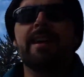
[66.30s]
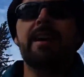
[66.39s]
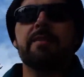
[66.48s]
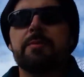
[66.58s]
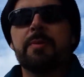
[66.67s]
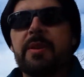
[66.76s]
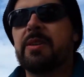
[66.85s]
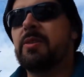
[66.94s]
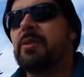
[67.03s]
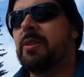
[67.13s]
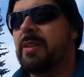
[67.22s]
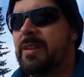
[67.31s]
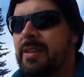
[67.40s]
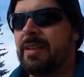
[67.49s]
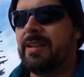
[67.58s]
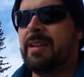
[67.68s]
That was pretty cool.
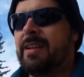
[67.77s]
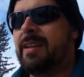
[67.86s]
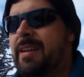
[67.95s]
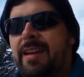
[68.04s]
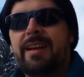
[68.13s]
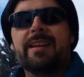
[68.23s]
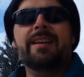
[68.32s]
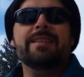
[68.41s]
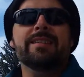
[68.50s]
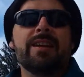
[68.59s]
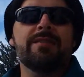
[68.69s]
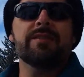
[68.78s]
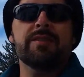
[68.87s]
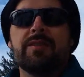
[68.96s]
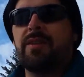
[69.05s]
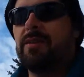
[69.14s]
Kids love the
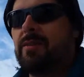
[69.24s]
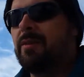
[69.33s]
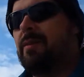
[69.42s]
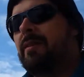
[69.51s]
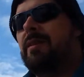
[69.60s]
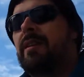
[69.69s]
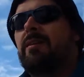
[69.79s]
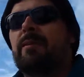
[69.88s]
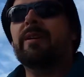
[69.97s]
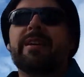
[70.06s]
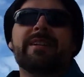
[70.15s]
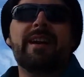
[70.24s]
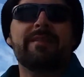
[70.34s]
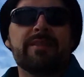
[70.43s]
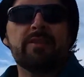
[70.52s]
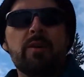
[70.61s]
snow. We got to
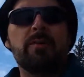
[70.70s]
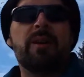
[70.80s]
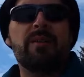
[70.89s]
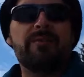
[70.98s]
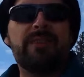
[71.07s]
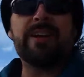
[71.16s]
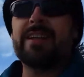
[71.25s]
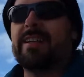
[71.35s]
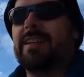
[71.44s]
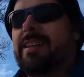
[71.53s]
have a snowball fight.